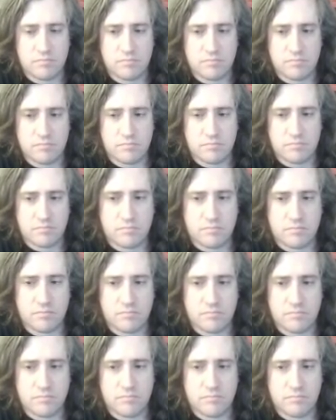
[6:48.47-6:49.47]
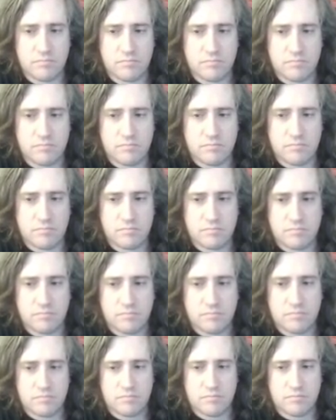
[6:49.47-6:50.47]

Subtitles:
The person shown says nothing.